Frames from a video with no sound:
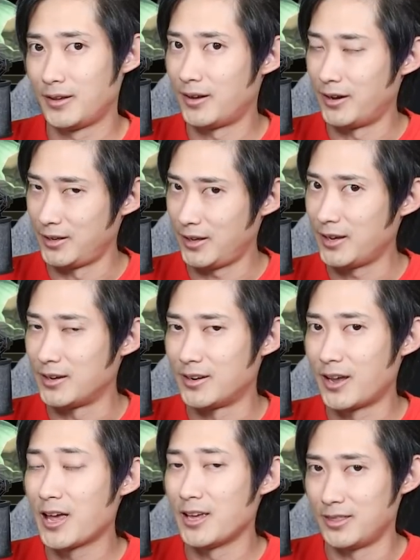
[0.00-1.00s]
again,
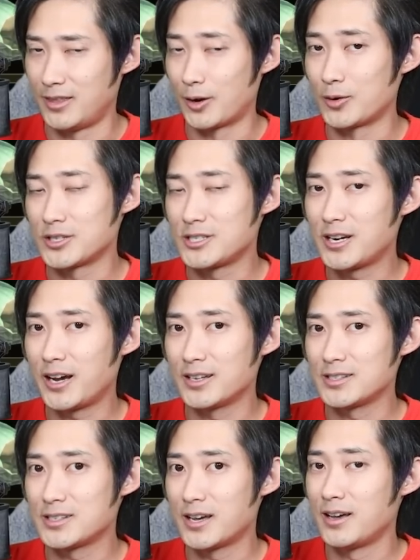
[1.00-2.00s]
there is a
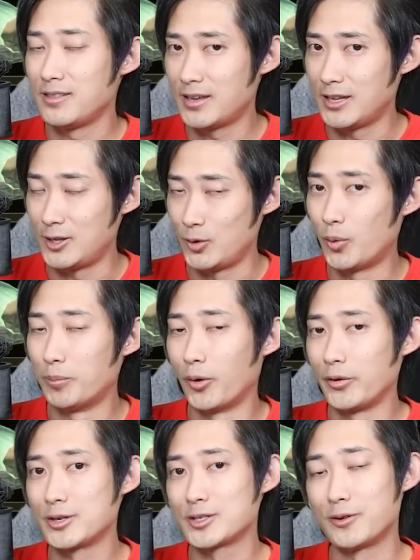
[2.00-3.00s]
chance that you will
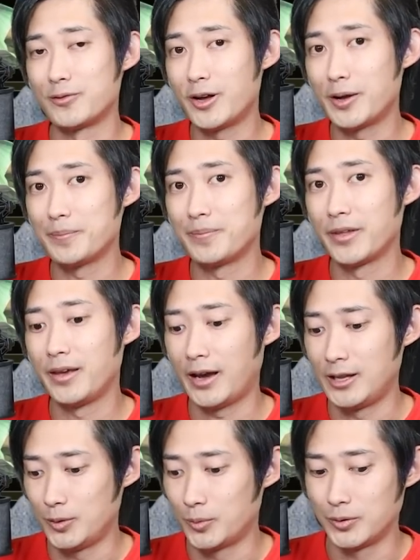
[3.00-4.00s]
blow yourself up
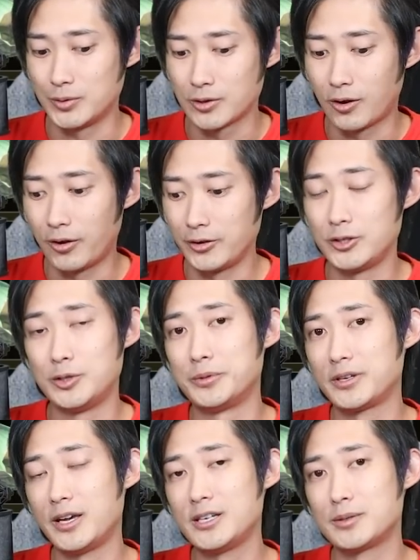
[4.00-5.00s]
and you will lose all your
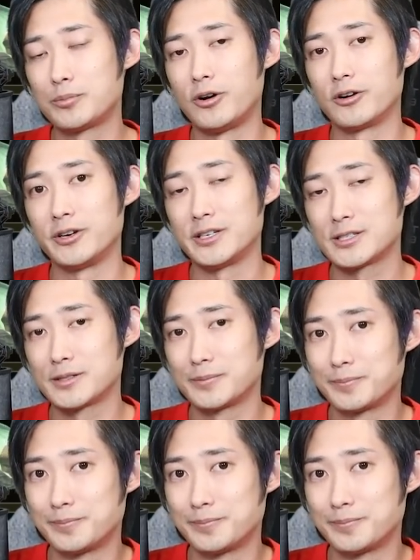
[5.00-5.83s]
duplication progress.